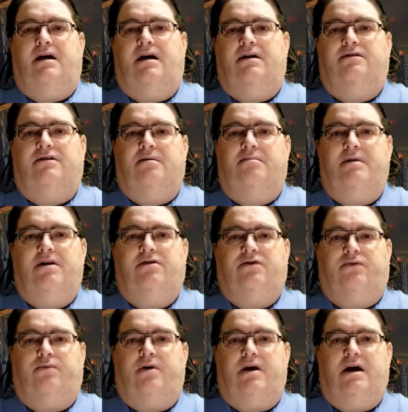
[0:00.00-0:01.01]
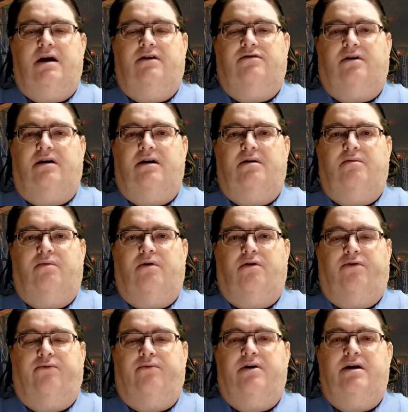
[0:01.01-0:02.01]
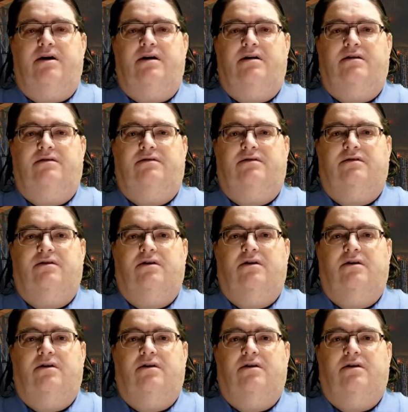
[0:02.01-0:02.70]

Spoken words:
is going to be 3, so I need to roll 3s